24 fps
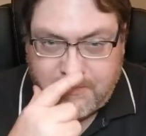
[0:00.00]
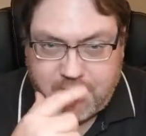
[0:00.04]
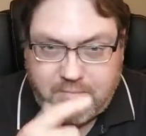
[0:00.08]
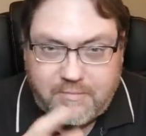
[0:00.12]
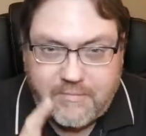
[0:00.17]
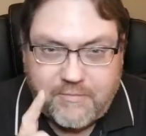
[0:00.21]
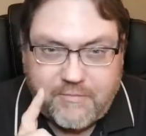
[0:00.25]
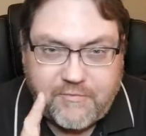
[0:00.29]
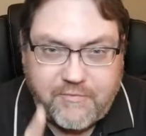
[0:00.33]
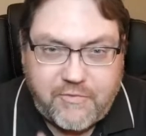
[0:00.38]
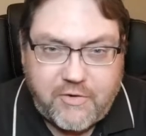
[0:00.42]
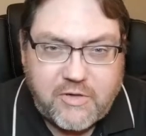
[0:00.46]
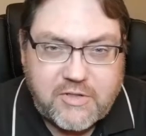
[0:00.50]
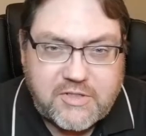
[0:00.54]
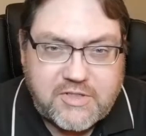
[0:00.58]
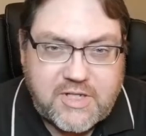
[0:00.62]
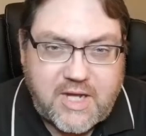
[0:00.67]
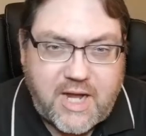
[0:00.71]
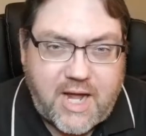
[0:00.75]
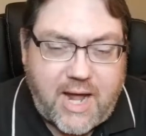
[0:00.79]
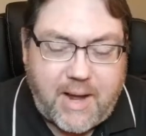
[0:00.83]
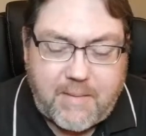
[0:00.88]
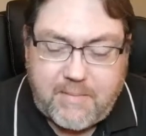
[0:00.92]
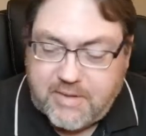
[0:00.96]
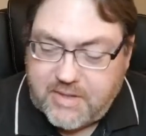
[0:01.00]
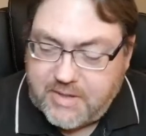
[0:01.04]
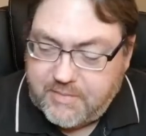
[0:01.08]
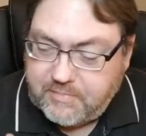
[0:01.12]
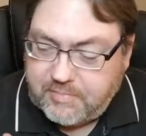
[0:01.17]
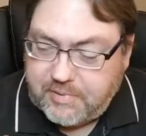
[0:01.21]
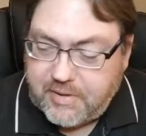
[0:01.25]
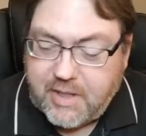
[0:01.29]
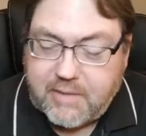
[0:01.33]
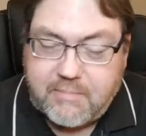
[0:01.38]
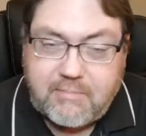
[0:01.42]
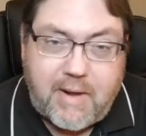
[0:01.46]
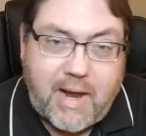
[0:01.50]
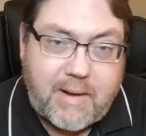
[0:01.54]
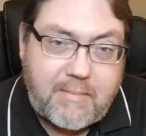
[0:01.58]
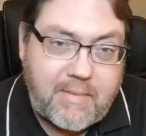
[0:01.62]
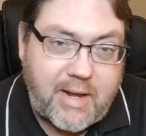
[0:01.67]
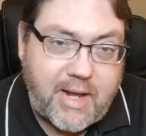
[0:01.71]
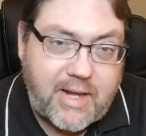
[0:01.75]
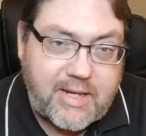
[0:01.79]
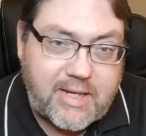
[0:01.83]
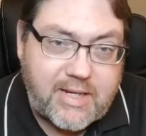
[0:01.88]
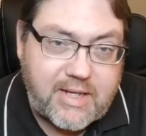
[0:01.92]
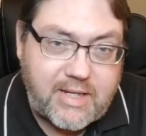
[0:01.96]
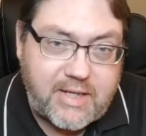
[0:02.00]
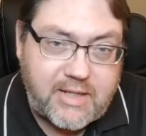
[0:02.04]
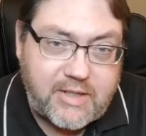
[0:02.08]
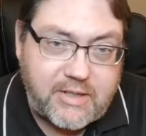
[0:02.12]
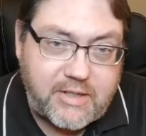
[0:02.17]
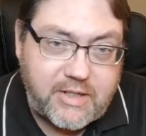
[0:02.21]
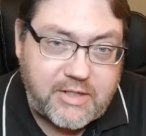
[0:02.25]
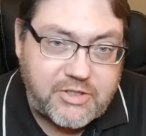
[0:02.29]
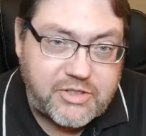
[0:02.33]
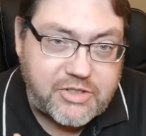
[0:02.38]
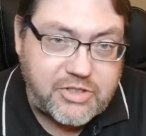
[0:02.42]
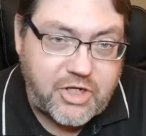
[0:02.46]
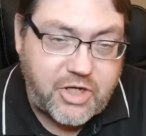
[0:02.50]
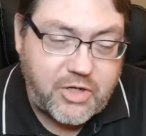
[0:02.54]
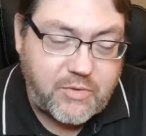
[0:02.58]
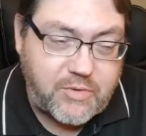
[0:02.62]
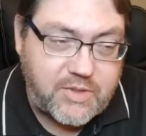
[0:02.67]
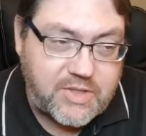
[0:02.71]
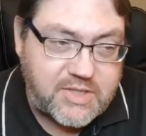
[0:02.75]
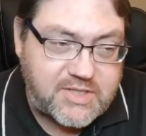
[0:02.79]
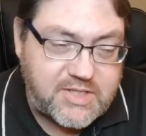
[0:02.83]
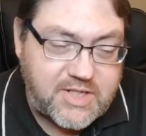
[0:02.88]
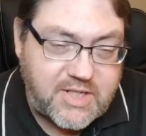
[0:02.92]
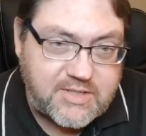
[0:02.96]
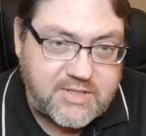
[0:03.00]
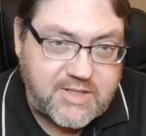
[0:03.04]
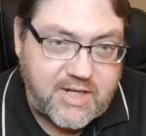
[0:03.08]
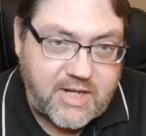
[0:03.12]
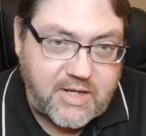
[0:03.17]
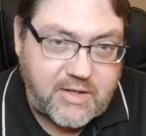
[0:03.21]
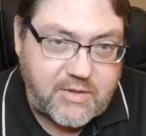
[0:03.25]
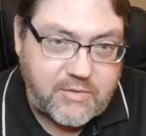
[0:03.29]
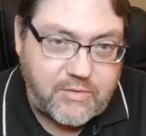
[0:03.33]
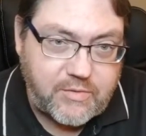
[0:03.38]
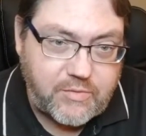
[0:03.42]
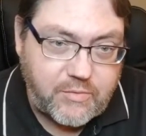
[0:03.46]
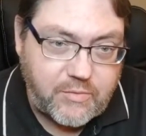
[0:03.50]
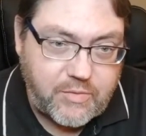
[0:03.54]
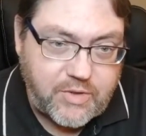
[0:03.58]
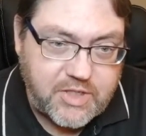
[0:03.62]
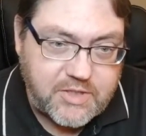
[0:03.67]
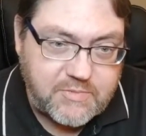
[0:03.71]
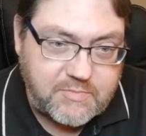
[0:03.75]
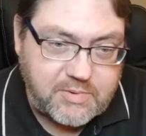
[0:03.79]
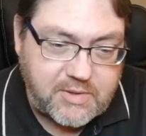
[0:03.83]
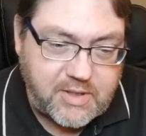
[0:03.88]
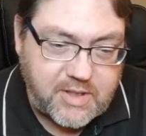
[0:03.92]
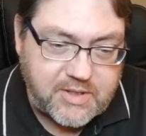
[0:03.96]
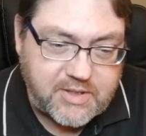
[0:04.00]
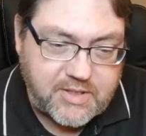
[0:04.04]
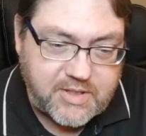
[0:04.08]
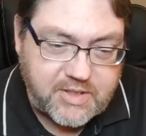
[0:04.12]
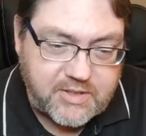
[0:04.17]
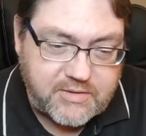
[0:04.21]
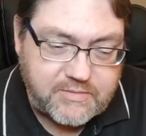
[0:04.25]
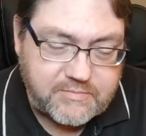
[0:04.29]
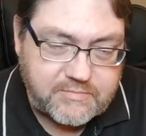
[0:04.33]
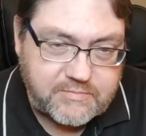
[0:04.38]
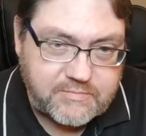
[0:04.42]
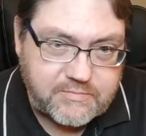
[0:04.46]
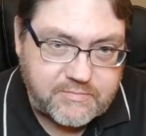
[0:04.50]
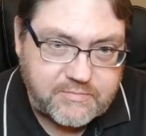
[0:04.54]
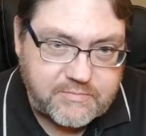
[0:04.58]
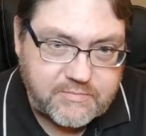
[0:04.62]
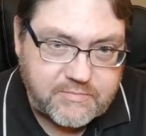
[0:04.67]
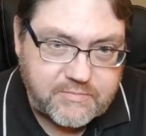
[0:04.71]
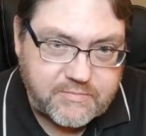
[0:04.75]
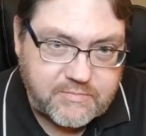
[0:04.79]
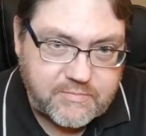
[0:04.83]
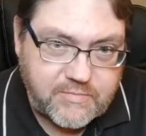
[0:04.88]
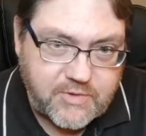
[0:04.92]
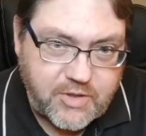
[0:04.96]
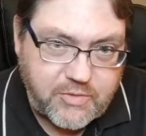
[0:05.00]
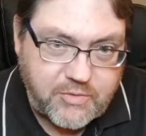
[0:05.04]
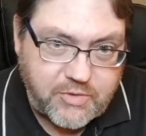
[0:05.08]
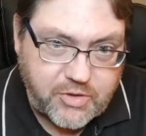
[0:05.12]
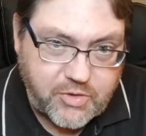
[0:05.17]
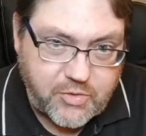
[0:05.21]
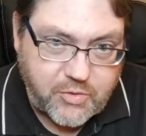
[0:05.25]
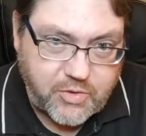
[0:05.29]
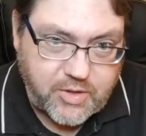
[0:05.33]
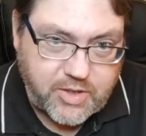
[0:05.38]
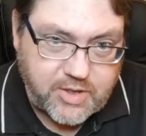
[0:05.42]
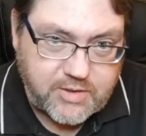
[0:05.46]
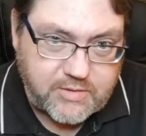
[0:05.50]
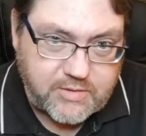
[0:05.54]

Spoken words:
First, I'm going to plug my mic in and show you what it sounds like when it's plugged in and recording.